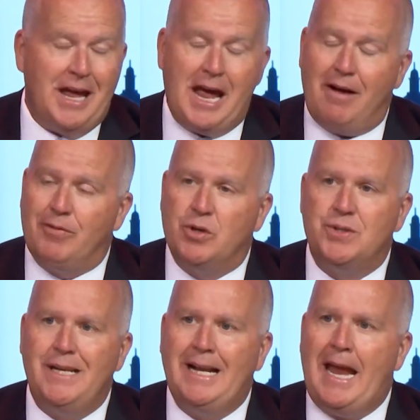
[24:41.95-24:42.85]
ever
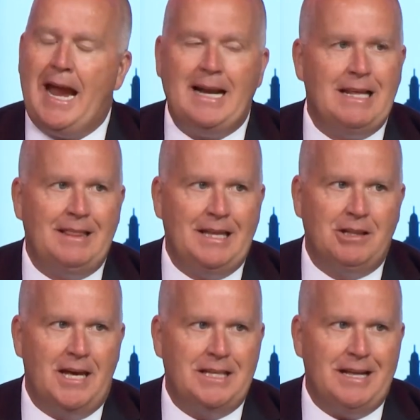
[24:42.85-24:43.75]
seen anything
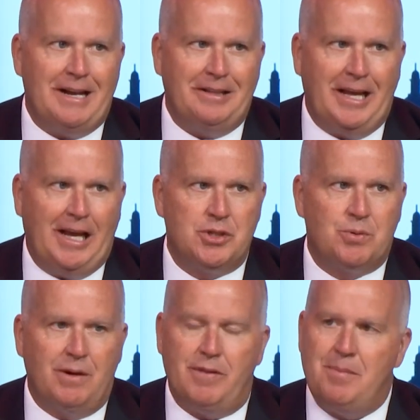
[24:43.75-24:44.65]
like that in the
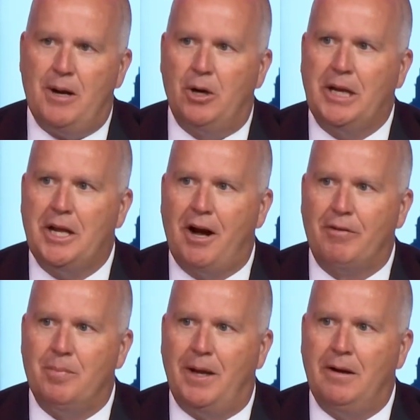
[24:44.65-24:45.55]
history of the American
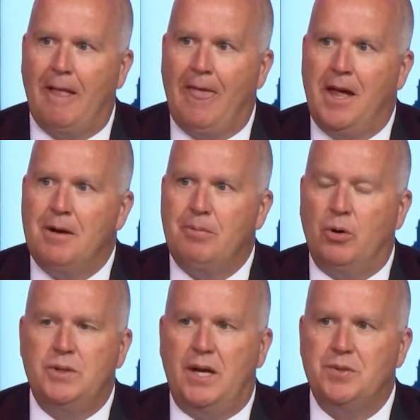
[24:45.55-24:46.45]
government,
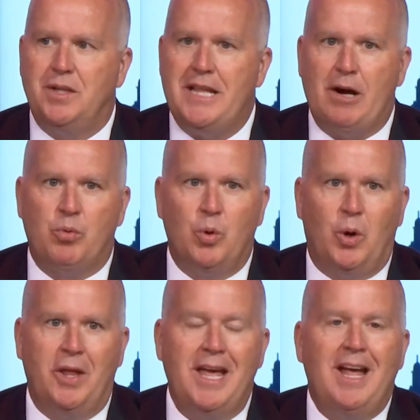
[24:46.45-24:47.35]
protested that
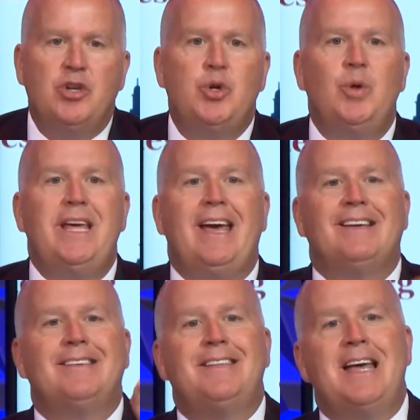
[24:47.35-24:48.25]
rule. To the
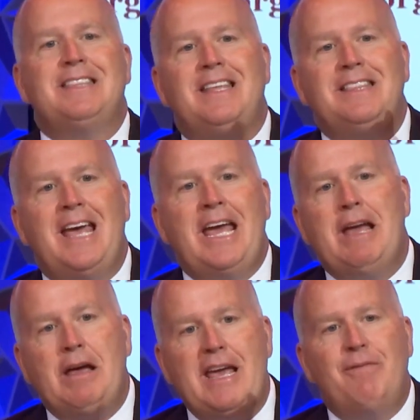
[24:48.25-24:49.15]
extent that
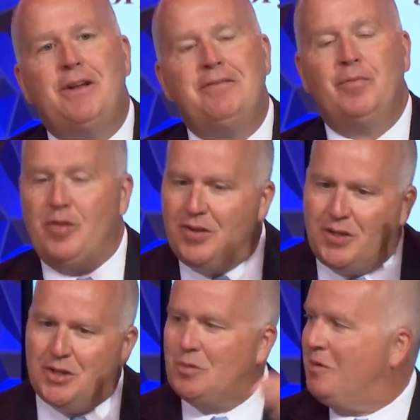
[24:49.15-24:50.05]

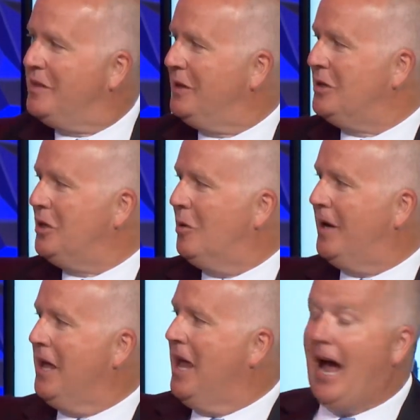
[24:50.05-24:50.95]
this is what they're
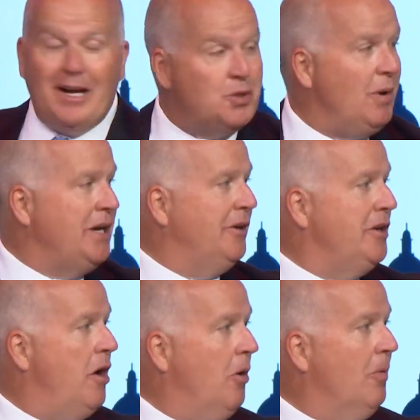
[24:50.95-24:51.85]
doing, I just want you to
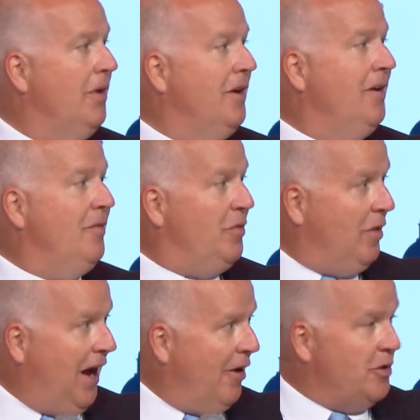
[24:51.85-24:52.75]
know
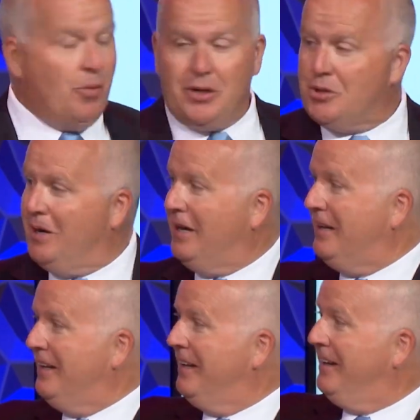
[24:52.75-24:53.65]
how you were
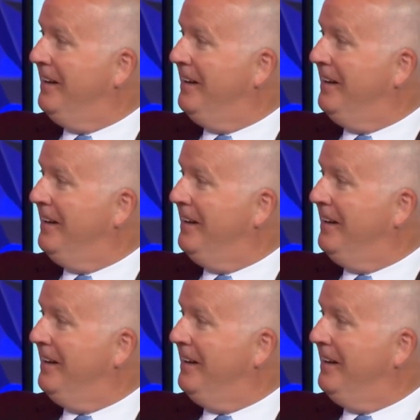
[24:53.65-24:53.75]
treated